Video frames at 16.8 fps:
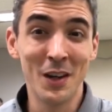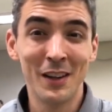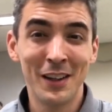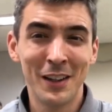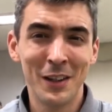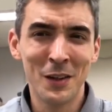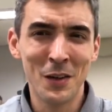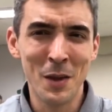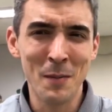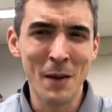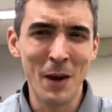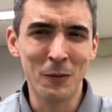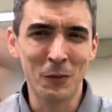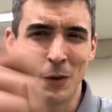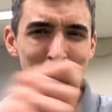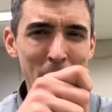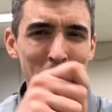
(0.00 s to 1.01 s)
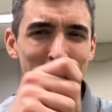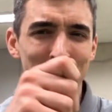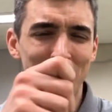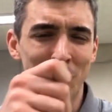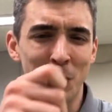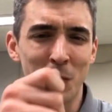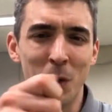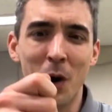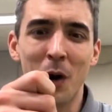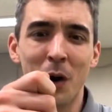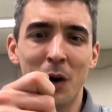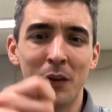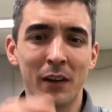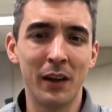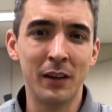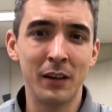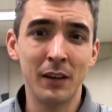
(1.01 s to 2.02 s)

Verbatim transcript: You know, they might rip it off the wall and then